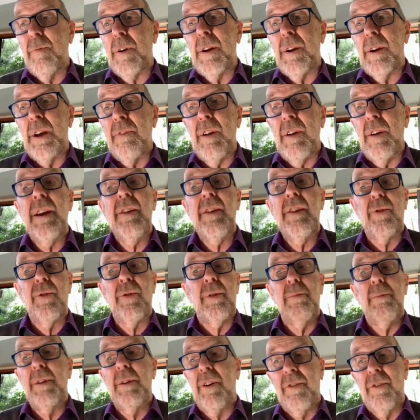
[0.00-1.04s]
If we're going to have any
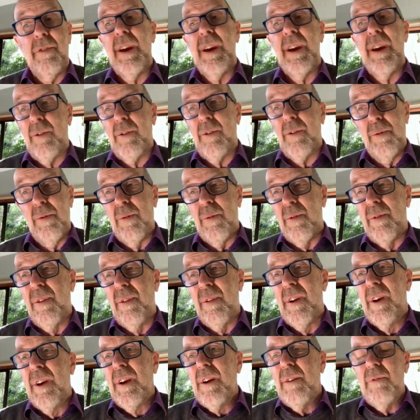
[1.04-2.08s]
sort of military at
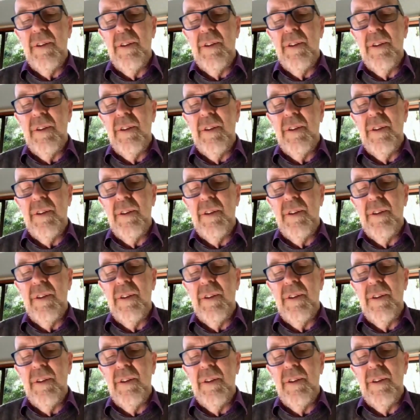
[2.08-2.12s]
all,